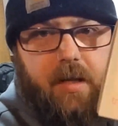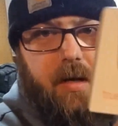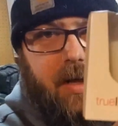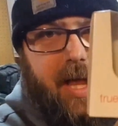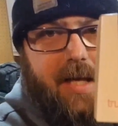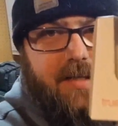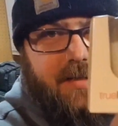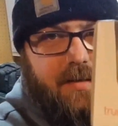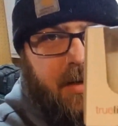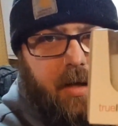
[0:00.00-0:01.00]
little
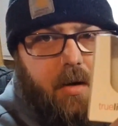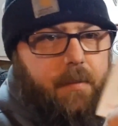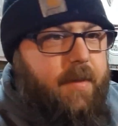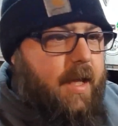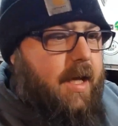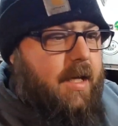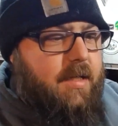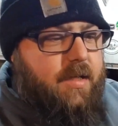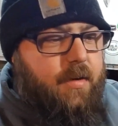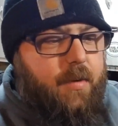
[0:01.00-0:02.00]
glass globe
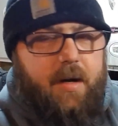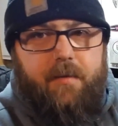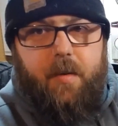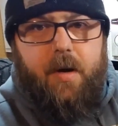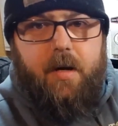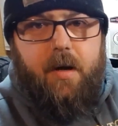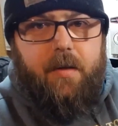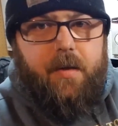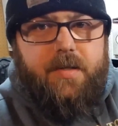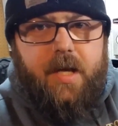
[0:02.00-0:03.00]
thingies or whatever you want to call
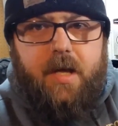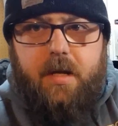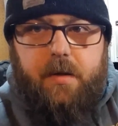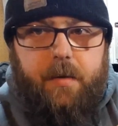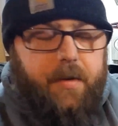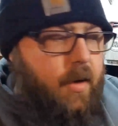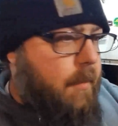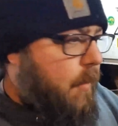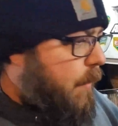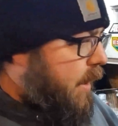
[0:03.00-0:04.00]
those. Don't throw
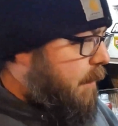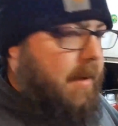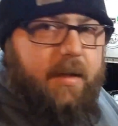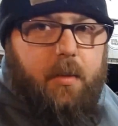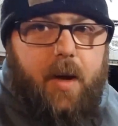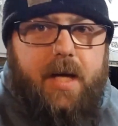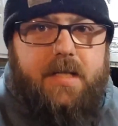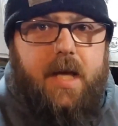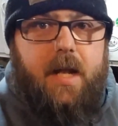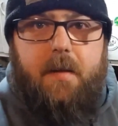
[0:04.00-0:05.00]
them away. Melt the wax
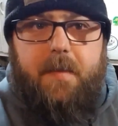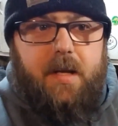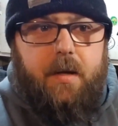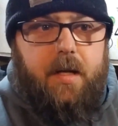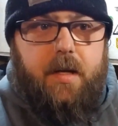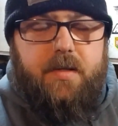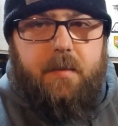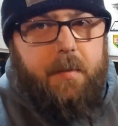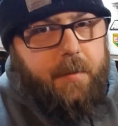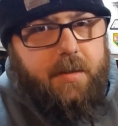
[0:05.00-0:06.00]
out of them and you can use
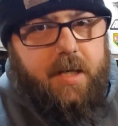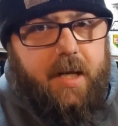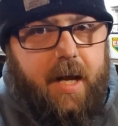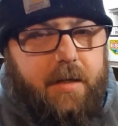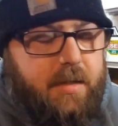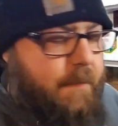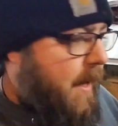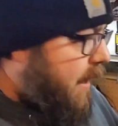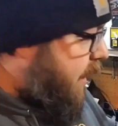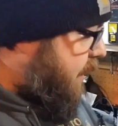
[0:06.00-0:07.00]
them to put tea candles back